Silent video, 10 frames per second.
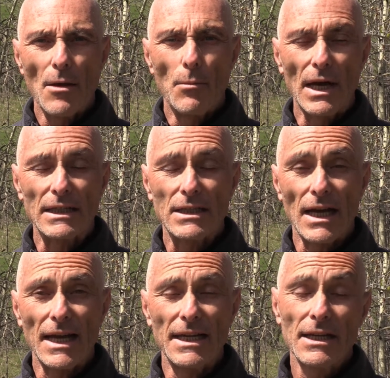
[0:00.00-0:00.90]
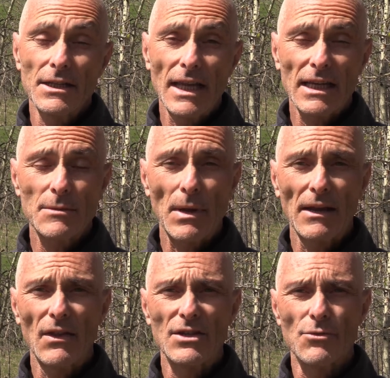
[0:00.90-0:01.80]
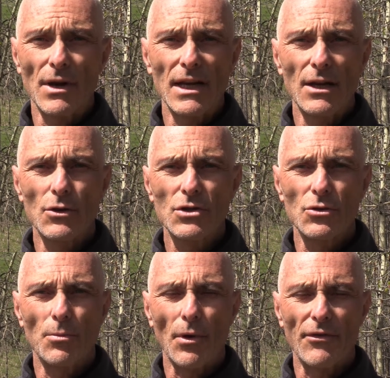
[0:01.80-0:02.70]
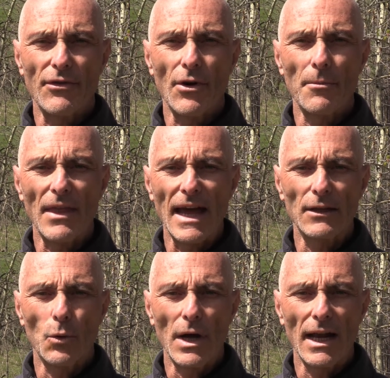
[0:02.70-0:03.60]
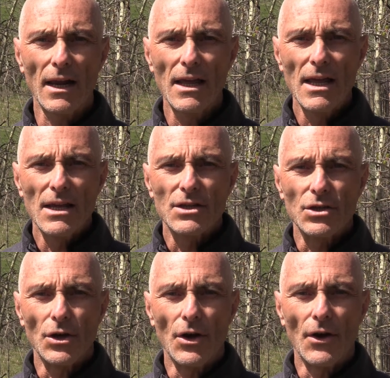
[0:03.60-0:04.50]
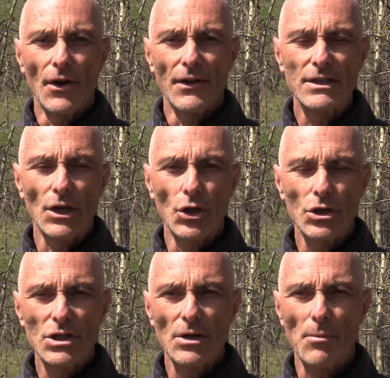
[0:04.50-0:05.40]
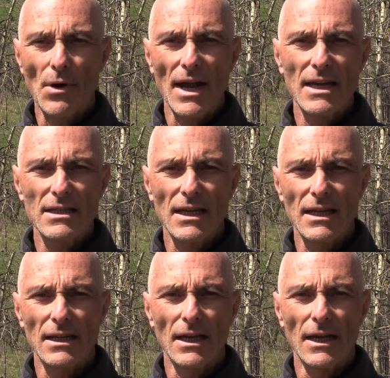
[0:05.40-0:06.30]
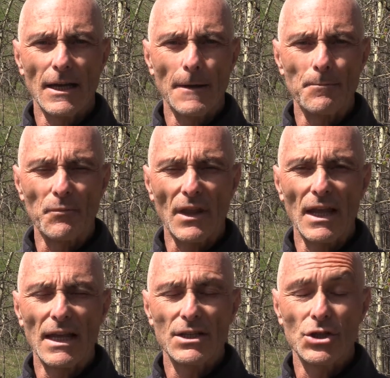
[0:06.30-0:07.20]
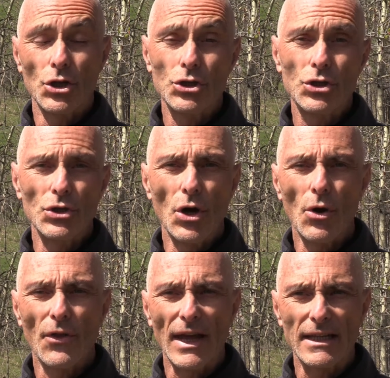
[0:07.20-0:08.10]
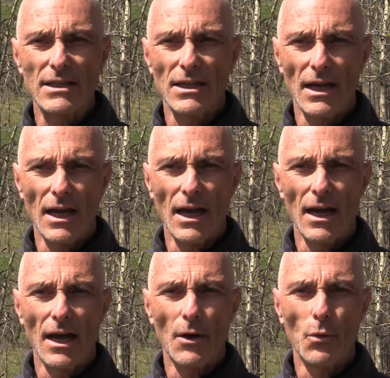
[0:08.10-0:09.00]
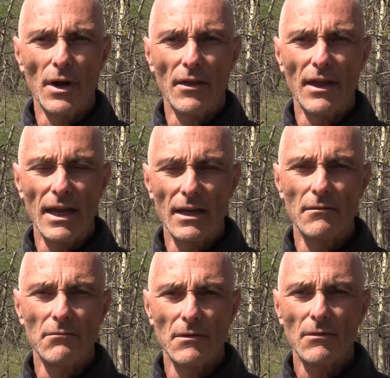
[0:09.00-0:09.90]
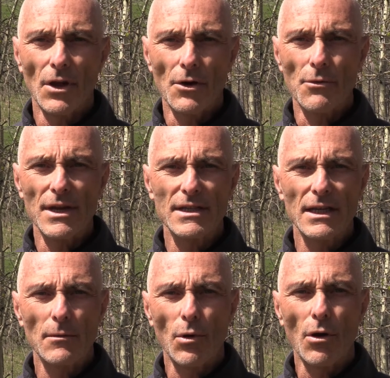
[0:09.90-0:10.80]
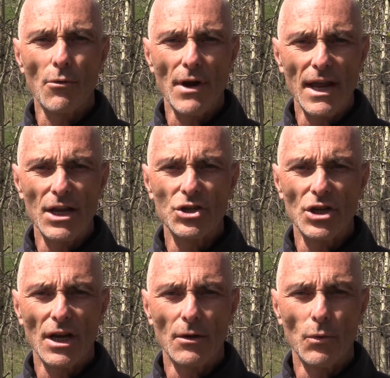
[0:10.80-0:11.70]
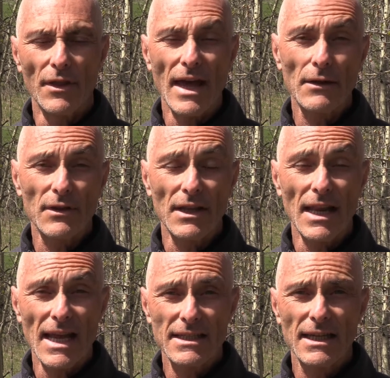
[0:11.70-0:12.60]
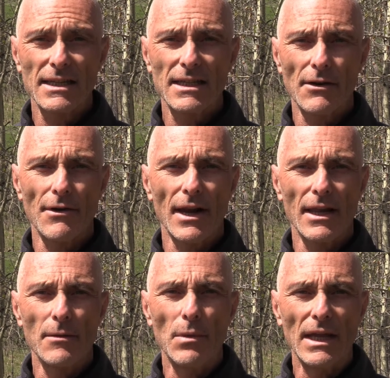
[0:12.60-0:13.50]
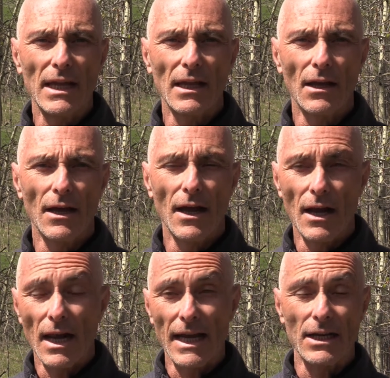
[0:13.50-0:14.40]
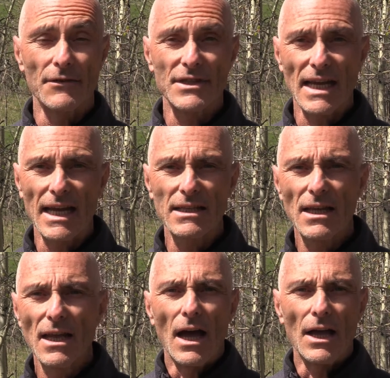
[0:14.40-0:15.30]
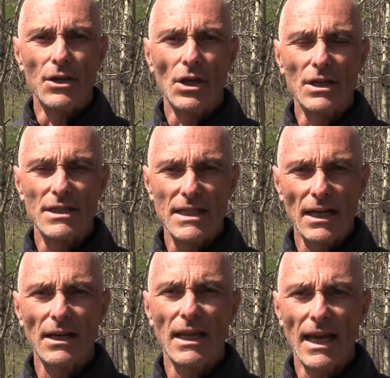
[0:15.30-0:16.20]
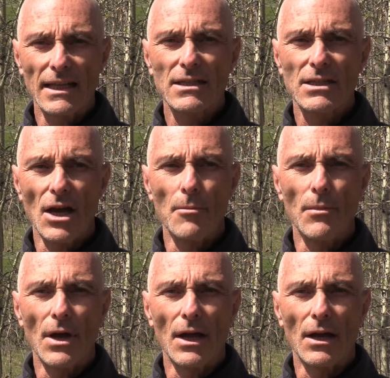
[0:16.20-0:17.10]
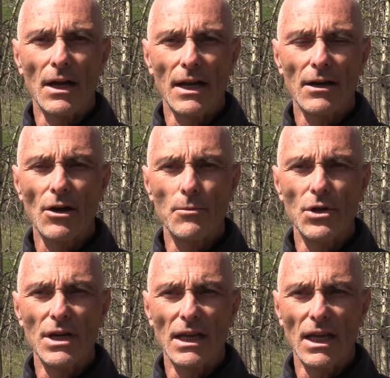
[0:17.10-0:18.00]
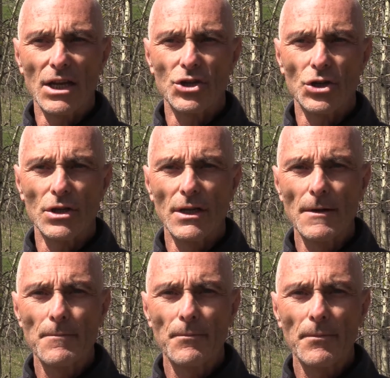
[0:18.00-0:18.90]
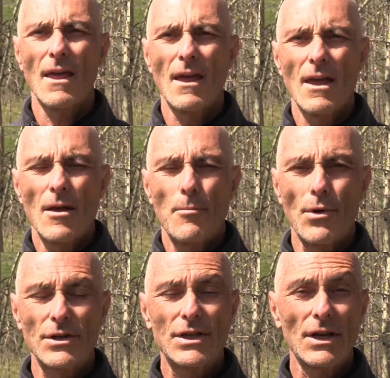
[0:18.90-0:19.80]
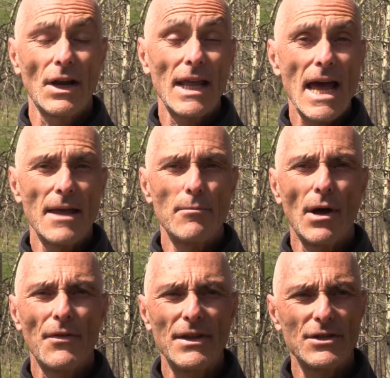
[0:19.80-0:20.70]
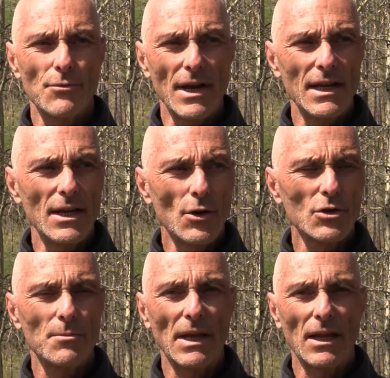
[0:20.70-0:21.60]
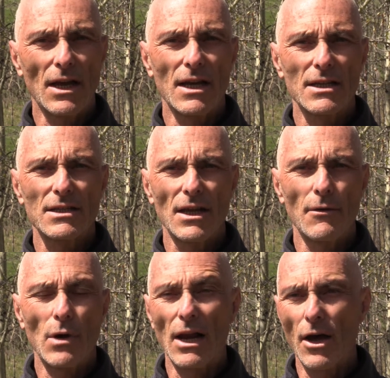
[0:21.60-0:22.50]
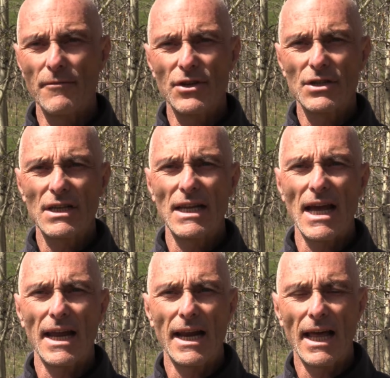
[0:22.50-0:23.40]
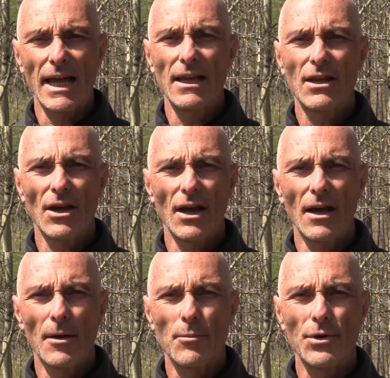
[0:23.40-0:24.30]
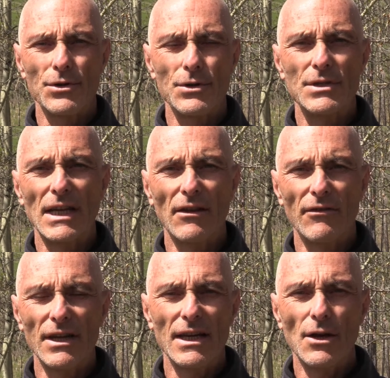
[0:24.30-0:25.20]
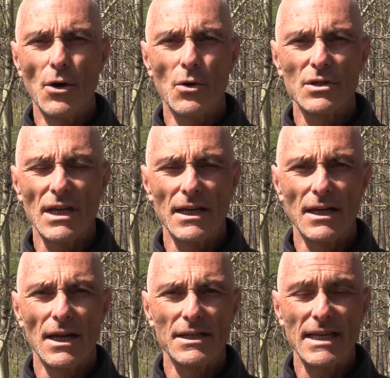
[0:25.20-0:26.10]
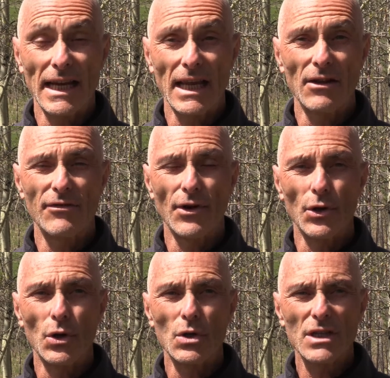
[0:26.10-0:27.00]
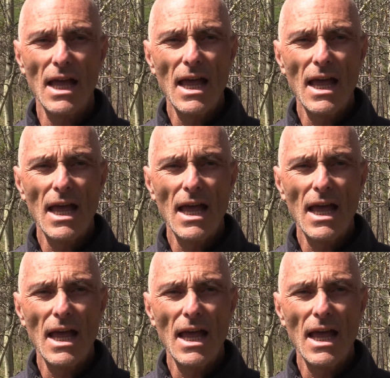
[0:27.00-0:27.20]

But uh, I didn't expect these radios to perform that well, so it's a good surprise, and um, it's good to know that uh, within a reasonable range and without necessarily being uh, line of sight, uh, you can still get some uh, clear communication. Personally, I bought these radios because, uh, well, obviously I like uh, producing videos and uh, taking photos.